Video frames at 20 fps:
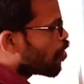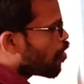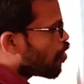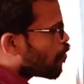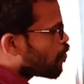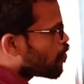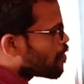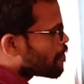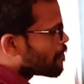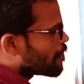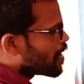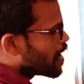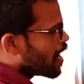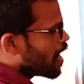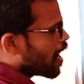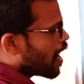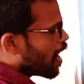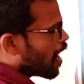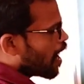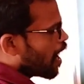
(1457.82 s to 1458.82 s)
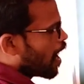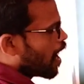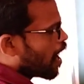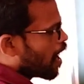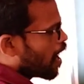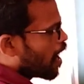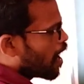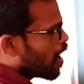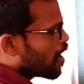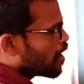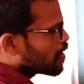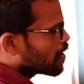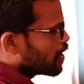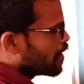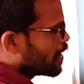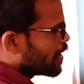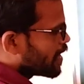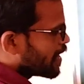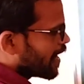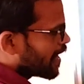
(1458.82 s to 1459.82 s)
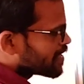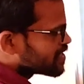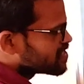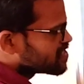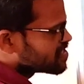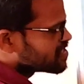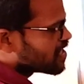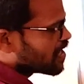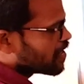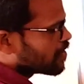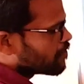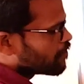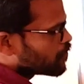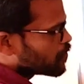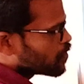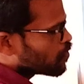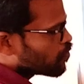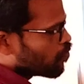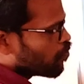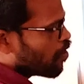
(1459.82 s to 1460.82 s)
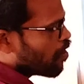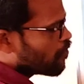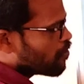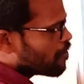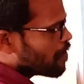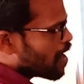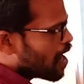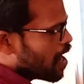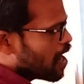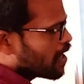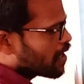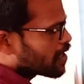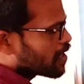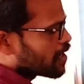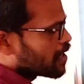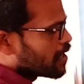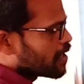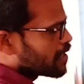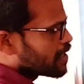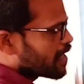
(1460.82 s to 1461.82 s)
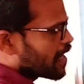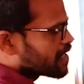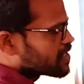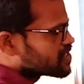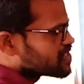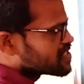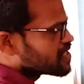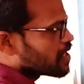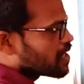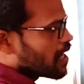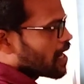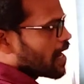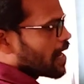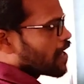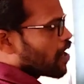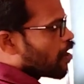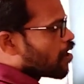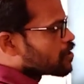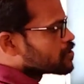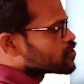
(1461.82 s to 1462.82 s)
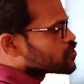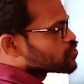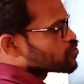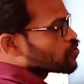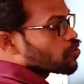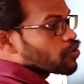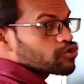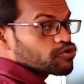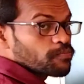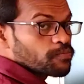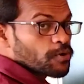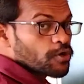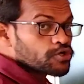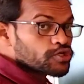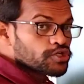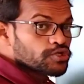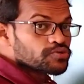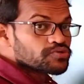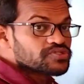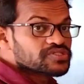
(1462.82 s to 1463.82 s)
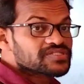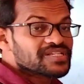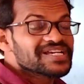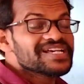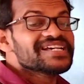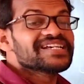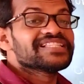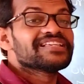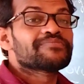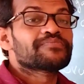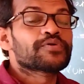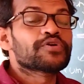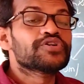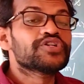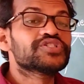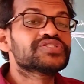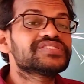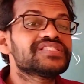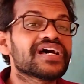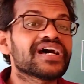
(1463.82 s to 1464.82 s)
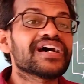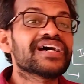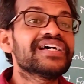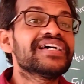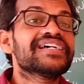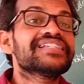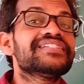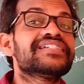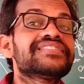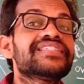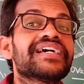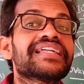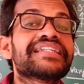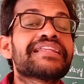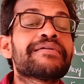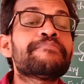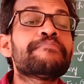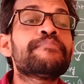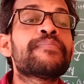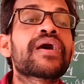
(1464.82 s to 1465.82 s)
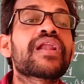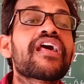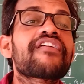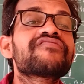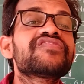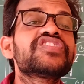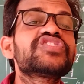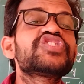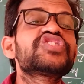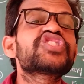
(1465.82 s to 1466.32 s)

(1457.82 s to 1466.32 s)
ovum or egg cell, ovum or egg cell, and also to produce, they produce the number of the